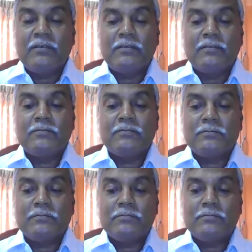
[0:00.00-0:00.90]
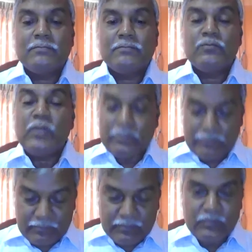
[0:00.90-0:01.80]
uh, well
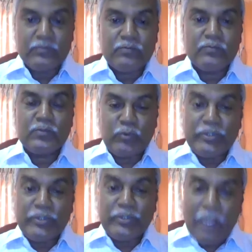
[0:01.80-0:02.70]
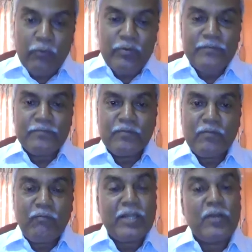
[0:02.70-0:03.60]
going down,
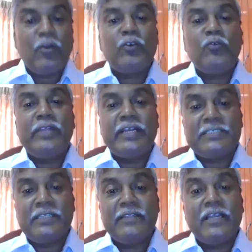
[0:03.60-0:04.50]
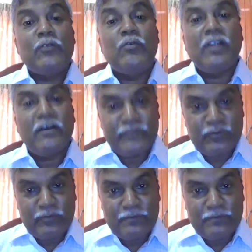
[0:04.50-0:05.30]
but not to the extent that we love to.